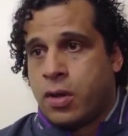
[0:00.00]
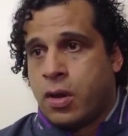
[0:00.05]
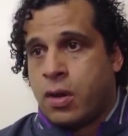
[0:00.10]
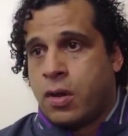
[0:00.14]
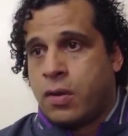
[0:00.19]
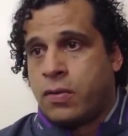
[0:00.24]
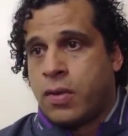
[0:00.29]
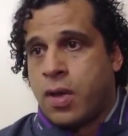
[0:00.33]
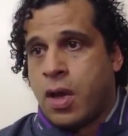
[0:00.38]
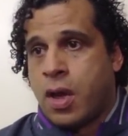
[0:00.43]

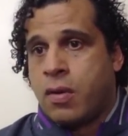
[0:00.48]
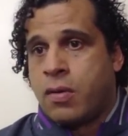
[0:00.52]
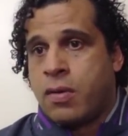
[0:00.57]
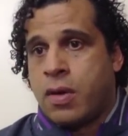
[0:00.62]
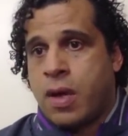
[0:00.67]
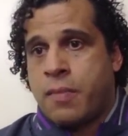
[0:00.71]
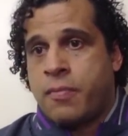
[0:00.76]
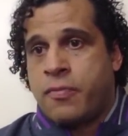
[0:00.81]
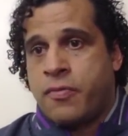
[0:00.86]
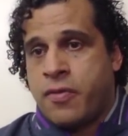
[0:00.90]
all. No,
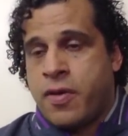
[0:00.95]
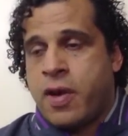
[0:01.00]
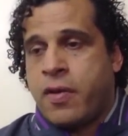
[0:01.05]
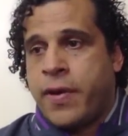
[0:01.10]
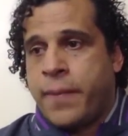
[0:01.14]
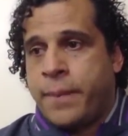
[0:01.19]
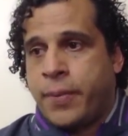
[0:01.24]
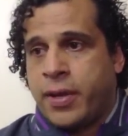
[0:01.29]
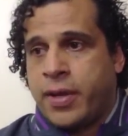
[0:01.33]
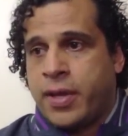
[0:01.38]
I'm
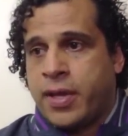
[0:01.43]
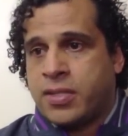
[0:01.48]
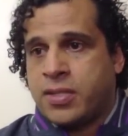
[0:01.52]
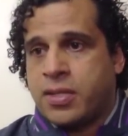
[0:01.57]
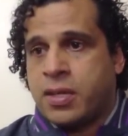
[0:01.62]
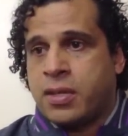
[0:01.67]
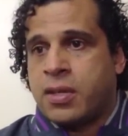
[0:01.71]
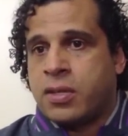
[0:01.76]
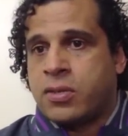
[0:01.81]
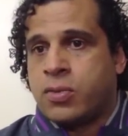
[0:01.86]
very pleased,
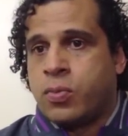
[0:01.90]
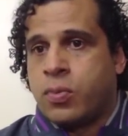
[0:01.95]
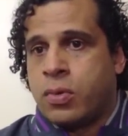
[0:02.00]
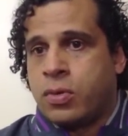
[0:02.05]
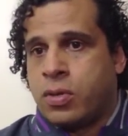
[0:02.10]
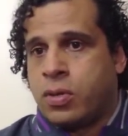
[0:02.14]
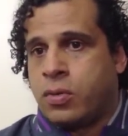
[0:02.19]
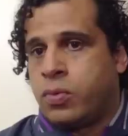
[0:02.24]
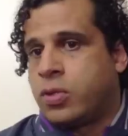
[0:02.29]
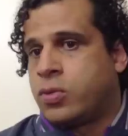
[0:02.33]
and that
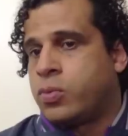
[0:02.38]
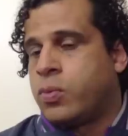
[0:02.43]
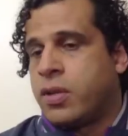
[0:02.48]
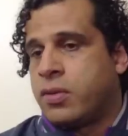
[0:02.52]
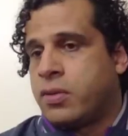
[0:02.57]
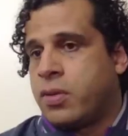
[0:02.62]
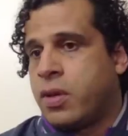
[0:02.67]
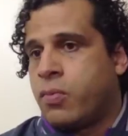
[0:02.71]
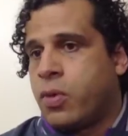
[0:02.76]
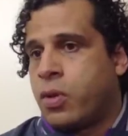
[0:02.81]
was
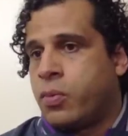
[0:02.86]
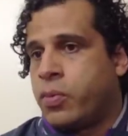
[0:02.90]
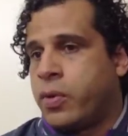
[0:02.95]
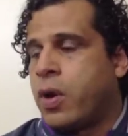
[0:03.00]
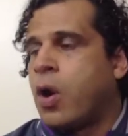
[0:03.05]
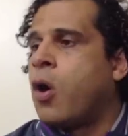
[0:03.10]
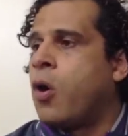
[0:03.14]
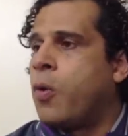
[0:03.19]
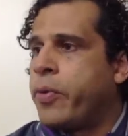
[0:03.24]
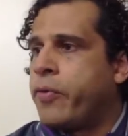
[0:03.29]
one thing what we're
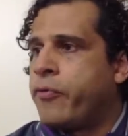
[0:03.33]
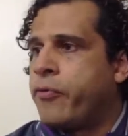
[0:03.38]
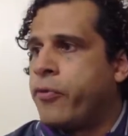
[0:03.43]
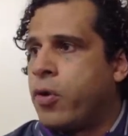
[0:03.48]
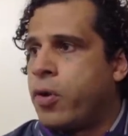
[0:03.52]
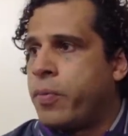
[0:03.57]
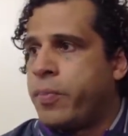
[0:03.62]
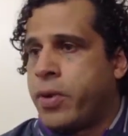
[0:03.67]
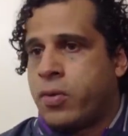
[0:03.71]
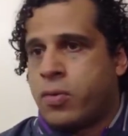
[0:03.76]
hoping
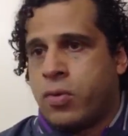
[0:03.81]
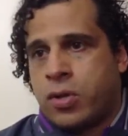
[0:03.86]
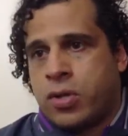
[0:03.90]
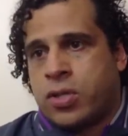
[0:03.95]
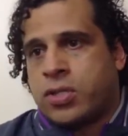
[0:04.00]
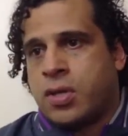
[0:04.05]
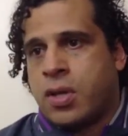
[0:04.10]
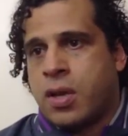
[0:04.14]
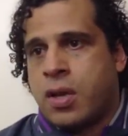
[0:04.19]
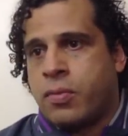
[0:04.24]
for
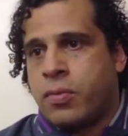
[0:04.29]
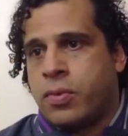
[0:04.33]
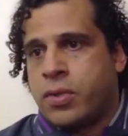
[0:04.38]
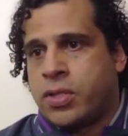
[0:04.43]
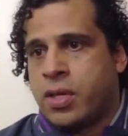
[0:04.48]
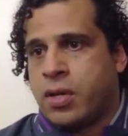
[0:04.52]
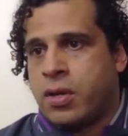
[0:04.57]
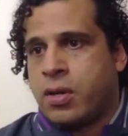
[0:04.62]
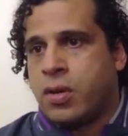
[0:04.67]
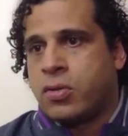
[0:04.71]
because uh, we
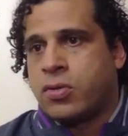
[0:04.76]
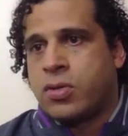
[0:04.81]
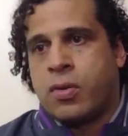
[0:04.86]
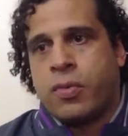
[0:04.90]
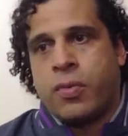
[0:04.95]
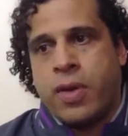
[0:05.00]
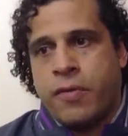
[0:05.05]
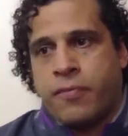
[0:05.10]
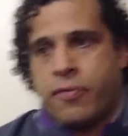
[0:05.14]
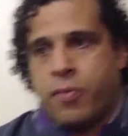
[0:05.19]
said also
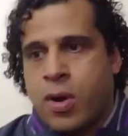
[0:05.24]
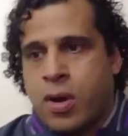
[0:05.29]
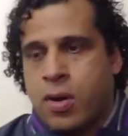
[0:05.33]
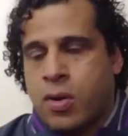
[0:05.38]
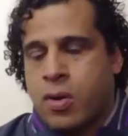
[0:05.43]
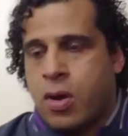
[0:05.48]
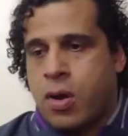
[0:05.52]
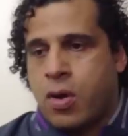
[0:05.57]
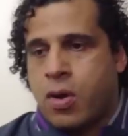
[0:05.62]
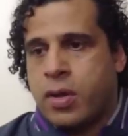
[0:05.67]
we have
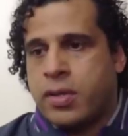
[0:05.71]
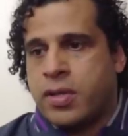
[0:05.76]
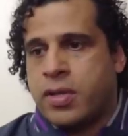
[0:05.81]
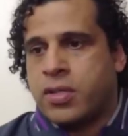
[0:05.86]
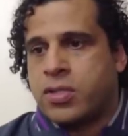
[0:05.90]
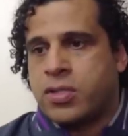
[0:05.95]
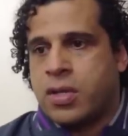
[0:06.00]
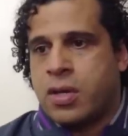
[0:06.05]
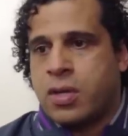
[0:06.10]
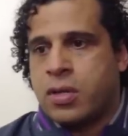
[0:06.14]
one goal and
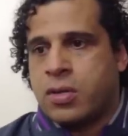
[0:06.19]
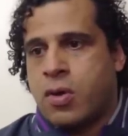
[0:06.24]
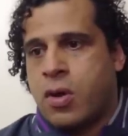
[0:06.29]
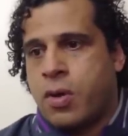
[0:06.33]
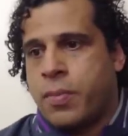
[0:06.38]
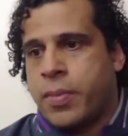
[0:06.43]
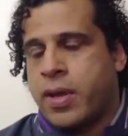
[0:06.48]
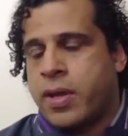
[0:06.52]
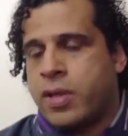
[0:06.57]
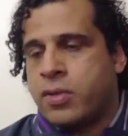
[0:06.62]
it's uh,
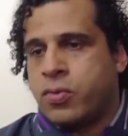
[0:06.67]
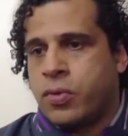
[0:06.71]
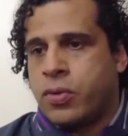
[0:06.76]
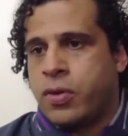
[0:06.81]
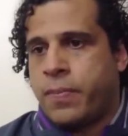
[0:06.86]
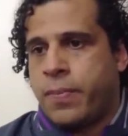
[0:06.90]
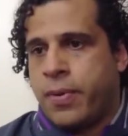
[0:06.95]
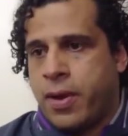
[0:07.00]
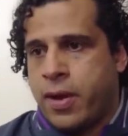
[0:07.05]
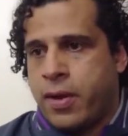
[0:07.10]
coming into
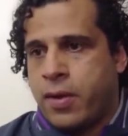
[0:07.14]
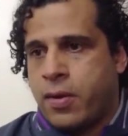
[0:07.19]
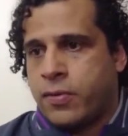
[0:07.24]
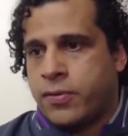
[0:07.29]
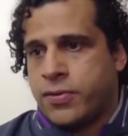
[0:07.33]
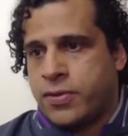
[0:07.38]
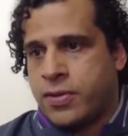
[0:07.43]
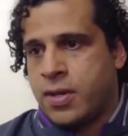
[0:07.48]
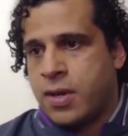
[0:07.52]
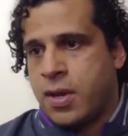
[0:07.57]
the
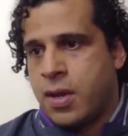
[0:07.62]
playoffs.